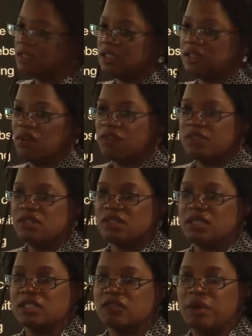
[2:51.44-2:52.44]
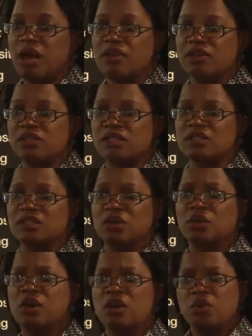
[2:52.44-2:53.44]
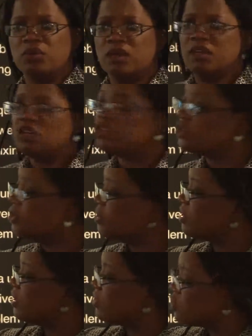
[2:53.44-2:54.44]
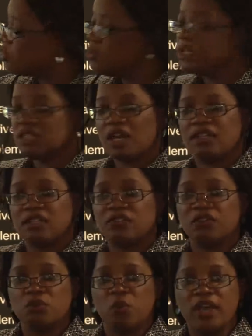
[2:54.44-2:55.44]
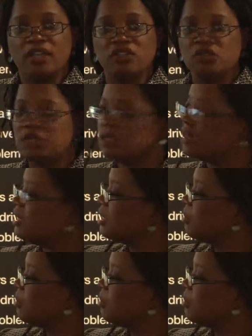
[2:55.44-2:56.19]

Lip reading: itself in the sense of policy. So sure, there's 3 different ways you need to think